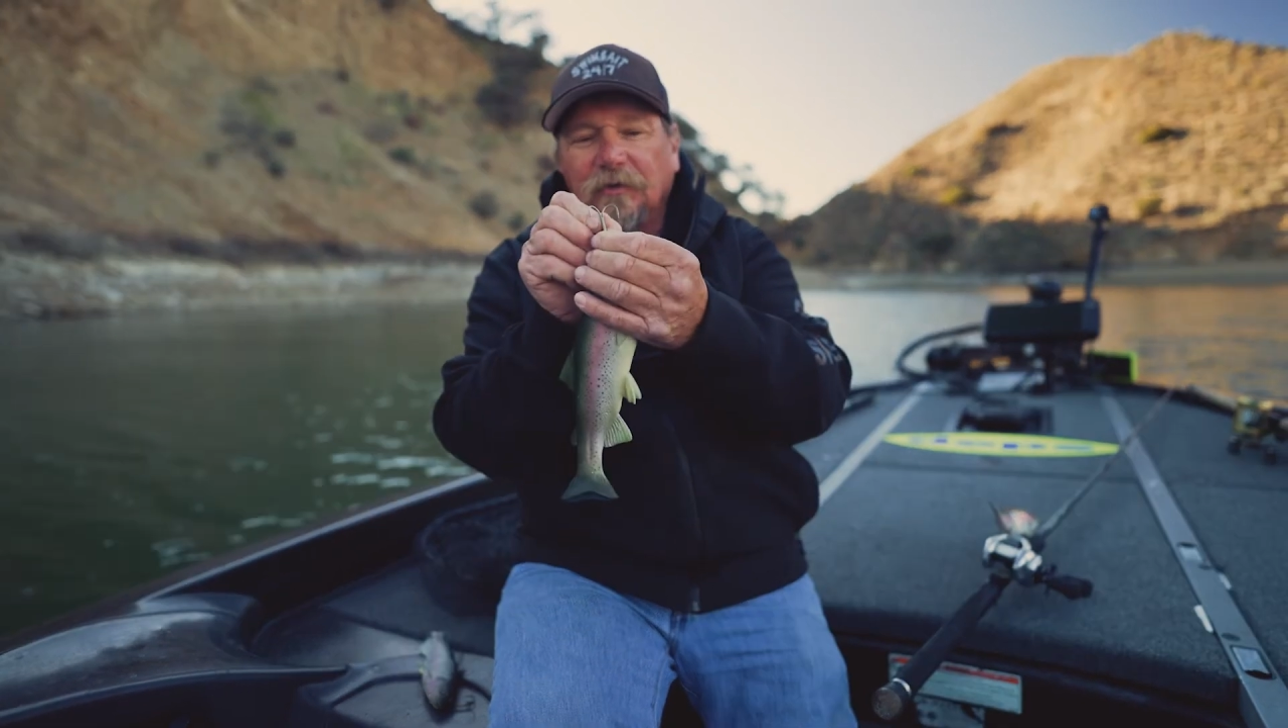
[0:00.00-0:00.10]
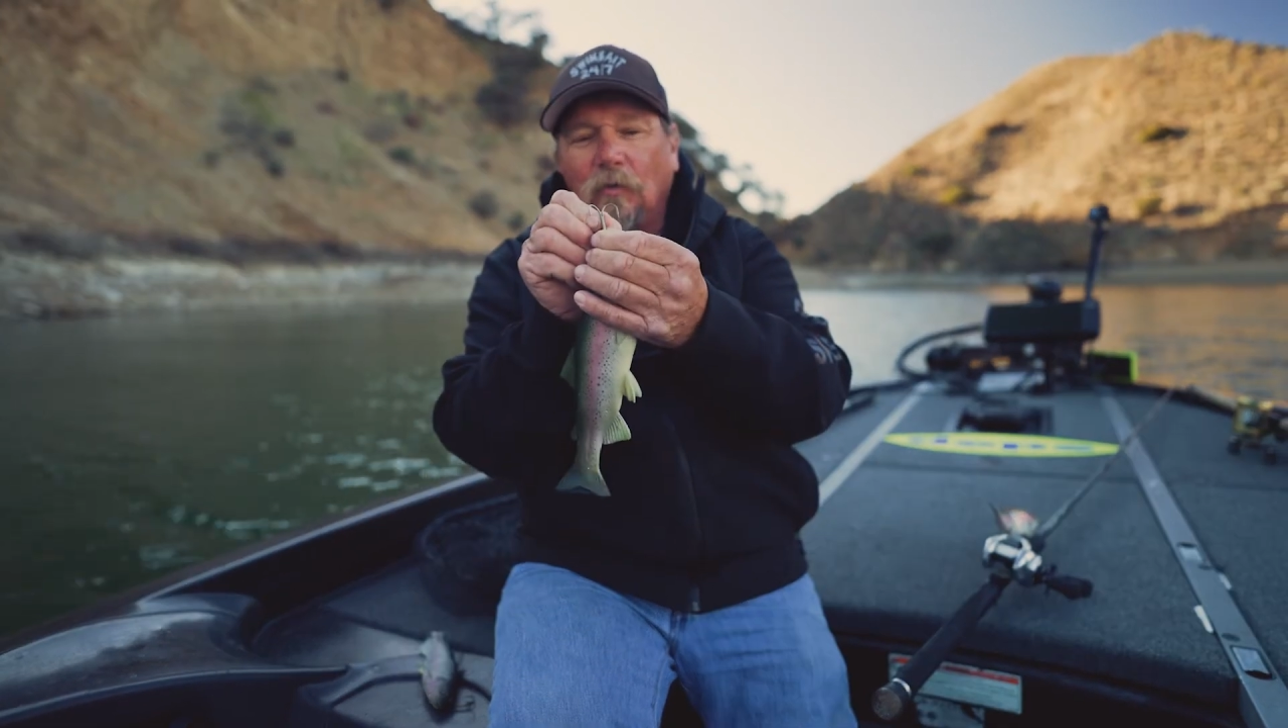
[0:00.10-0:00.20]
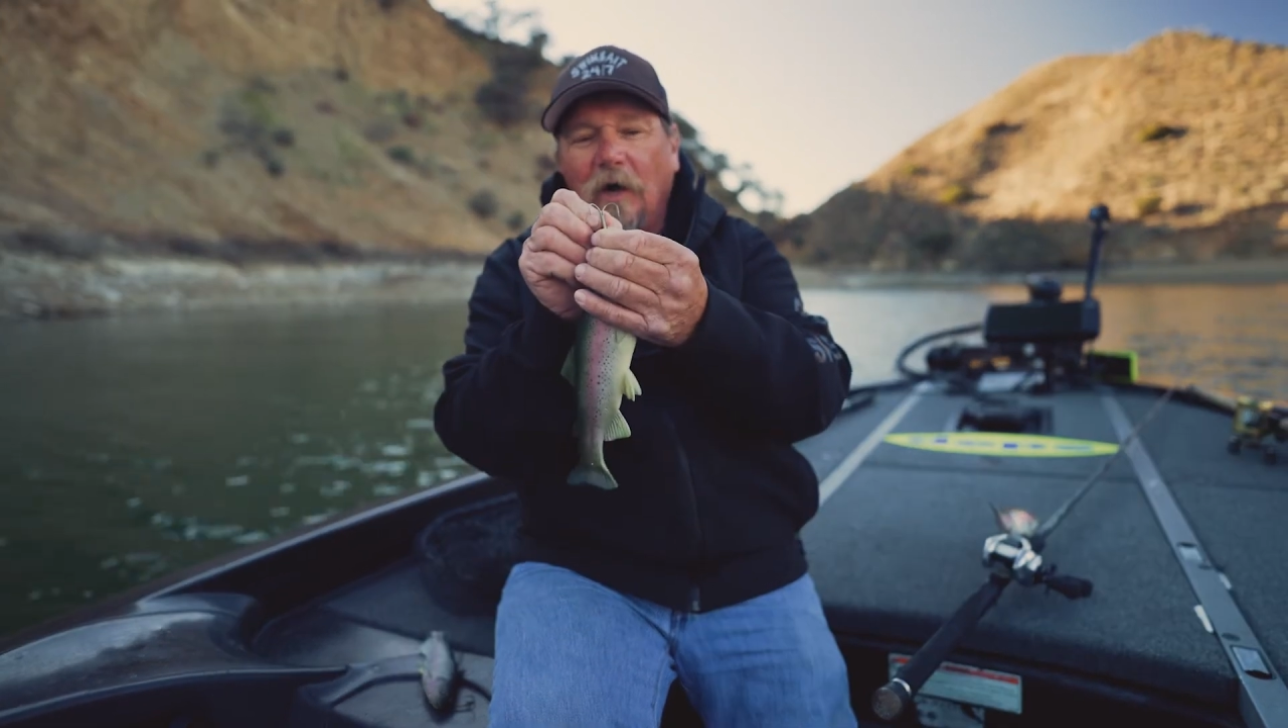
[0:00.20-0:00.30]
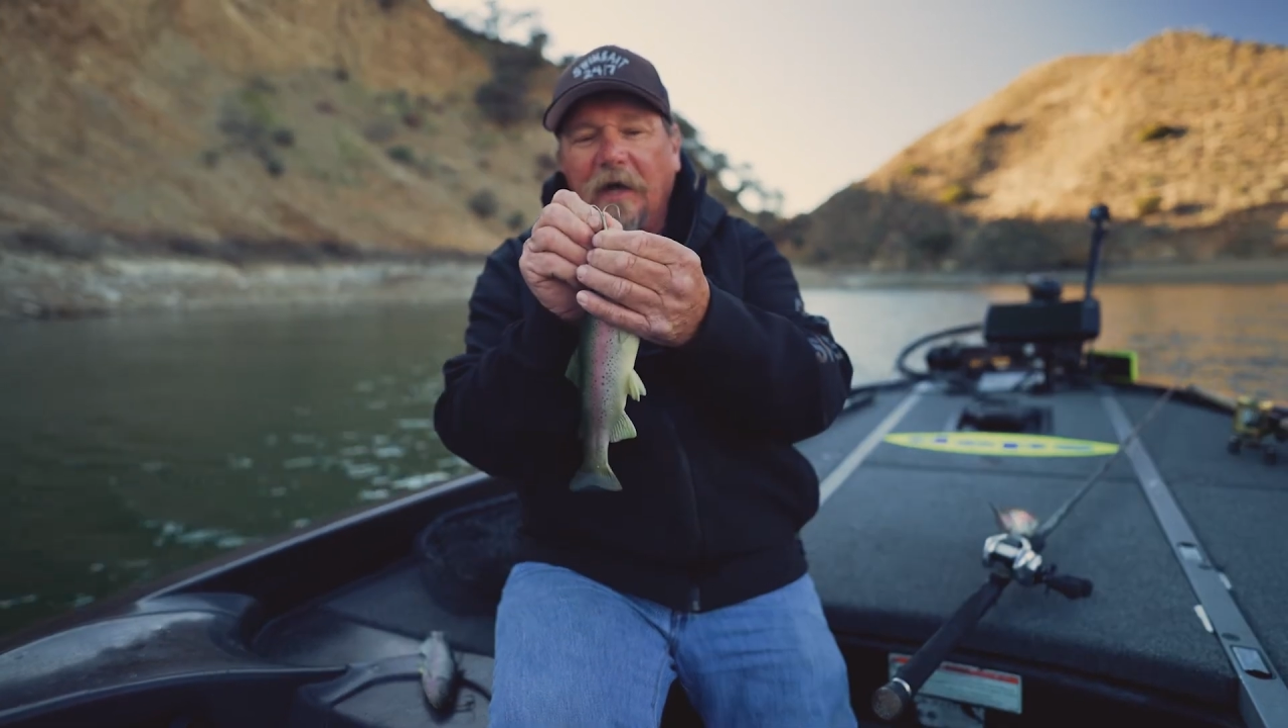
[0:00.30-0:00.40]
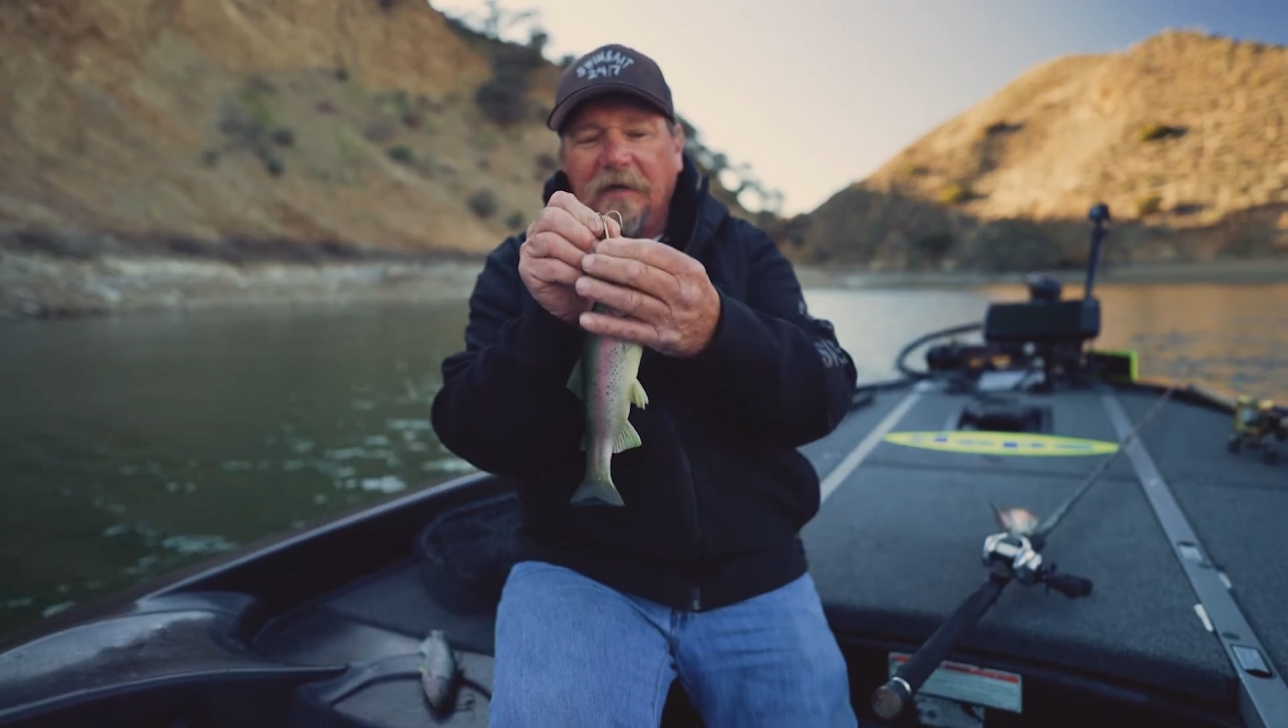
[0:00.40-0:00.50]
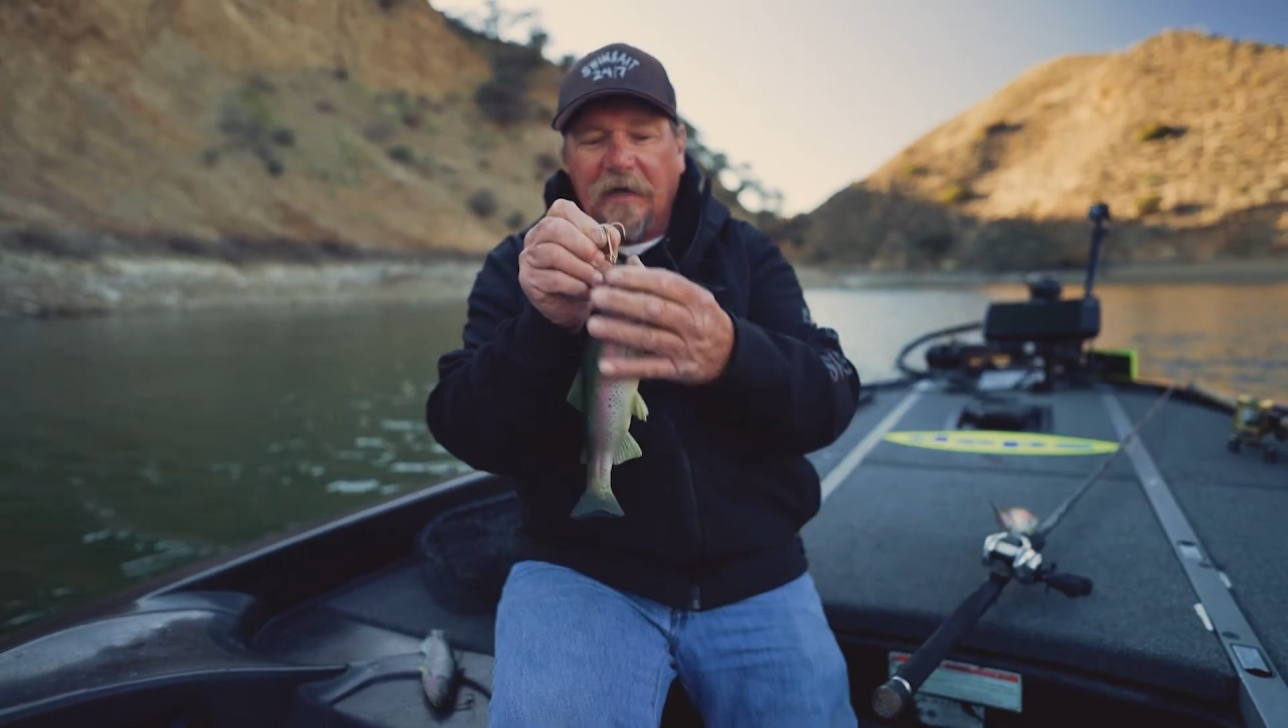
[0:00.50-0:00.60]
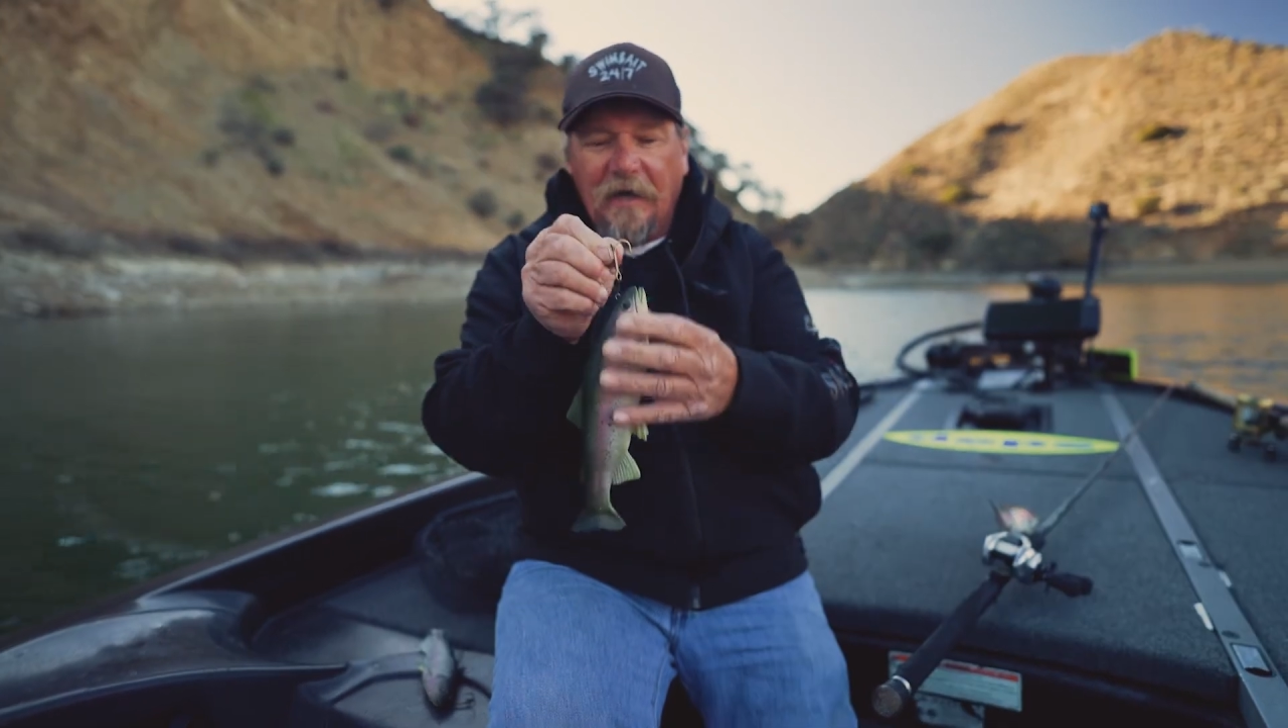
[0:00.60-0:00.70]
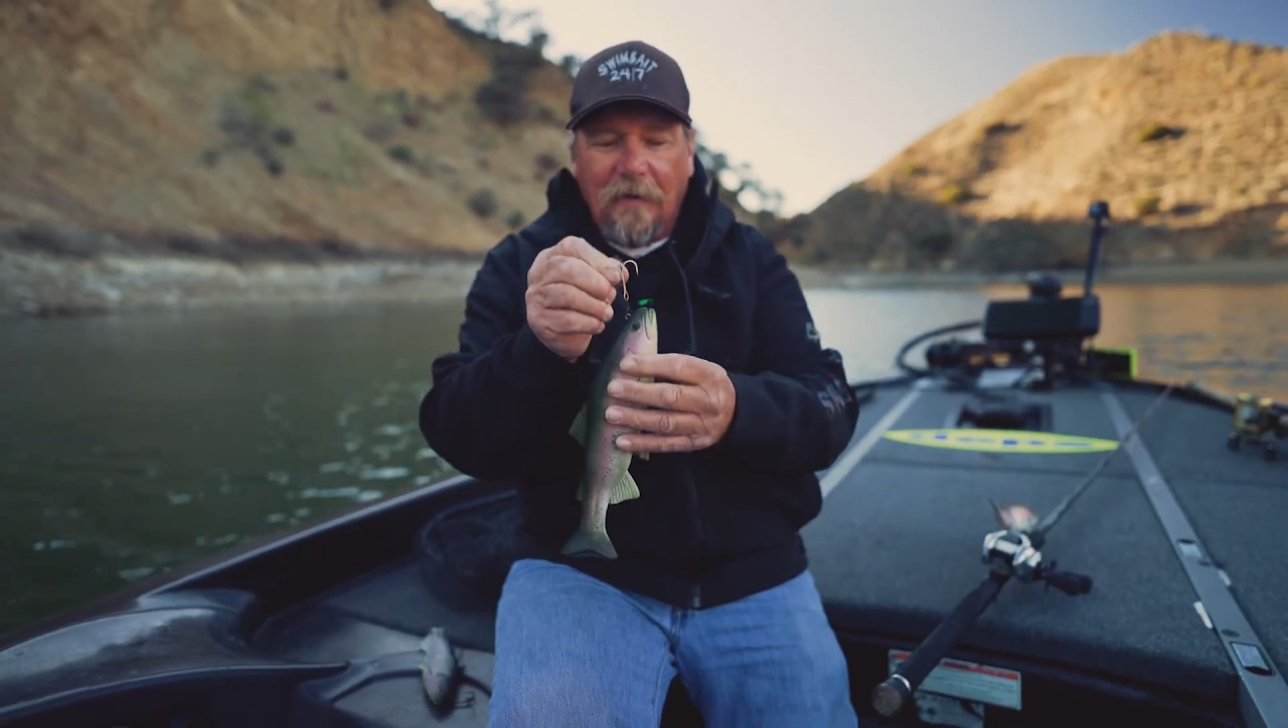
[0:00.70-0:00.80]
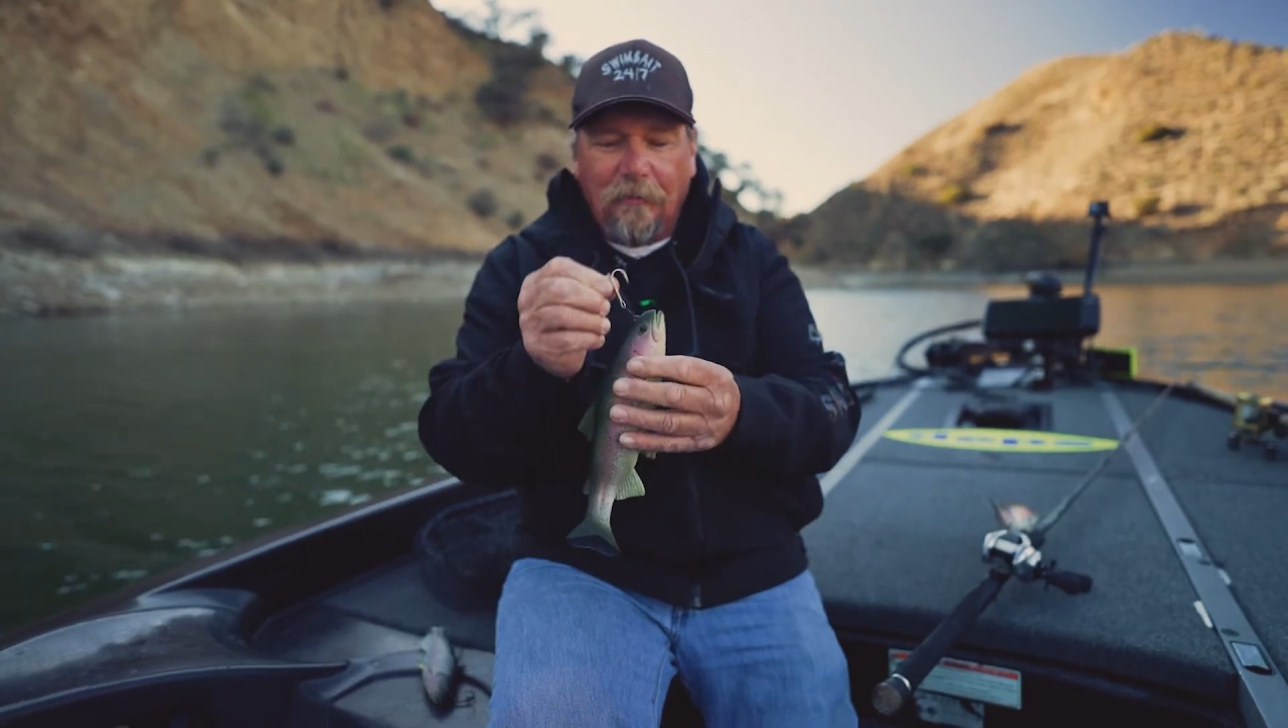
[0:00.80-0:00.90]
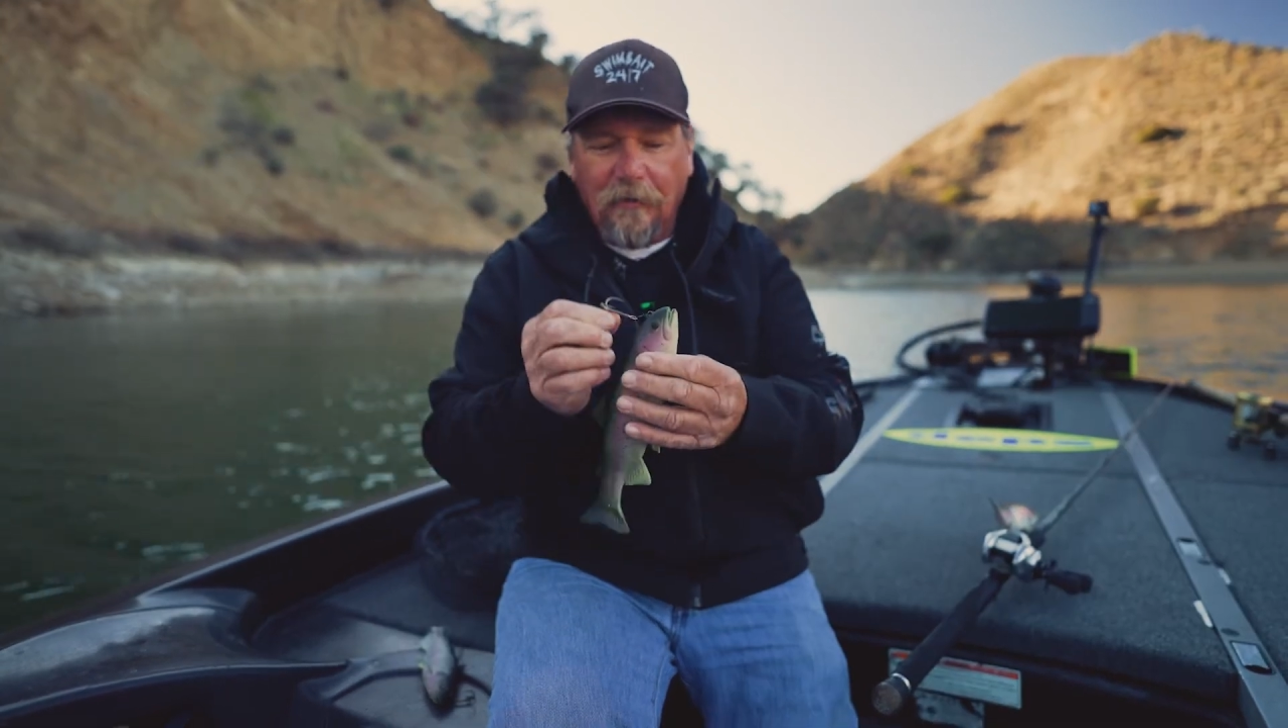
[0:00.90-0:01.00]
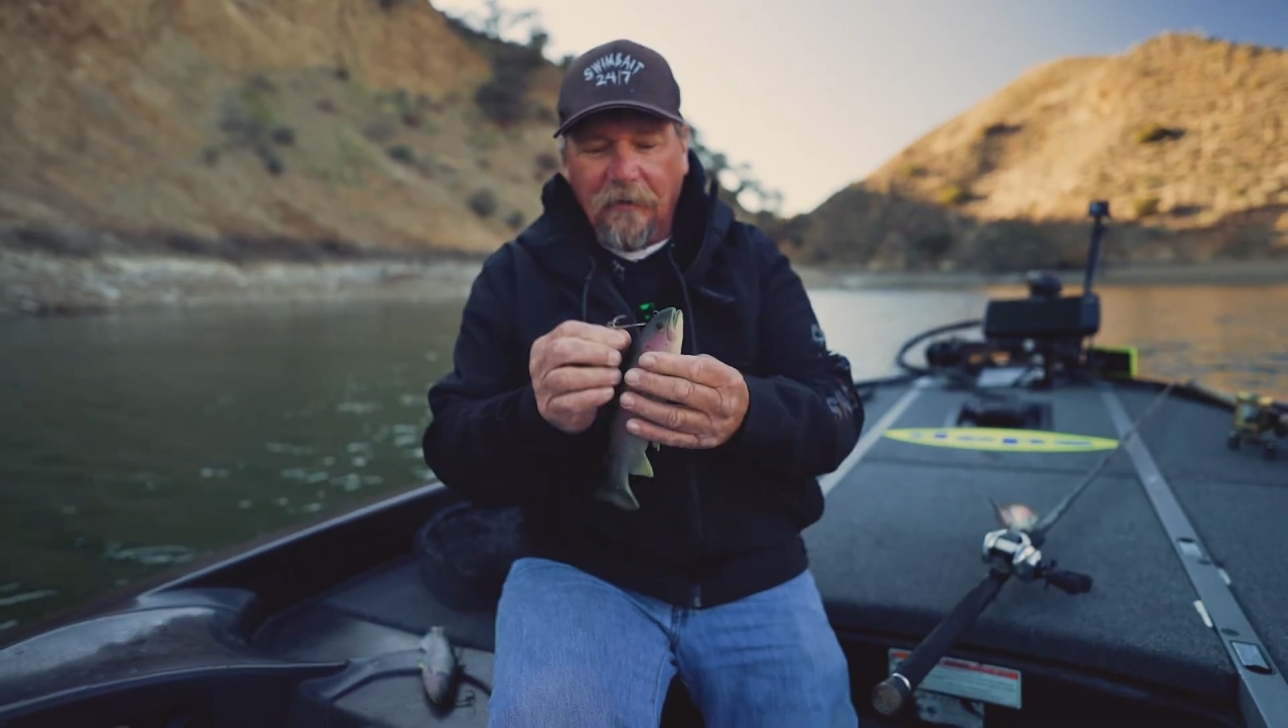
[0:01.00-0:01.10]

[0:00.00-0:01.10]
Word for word: the wide gap,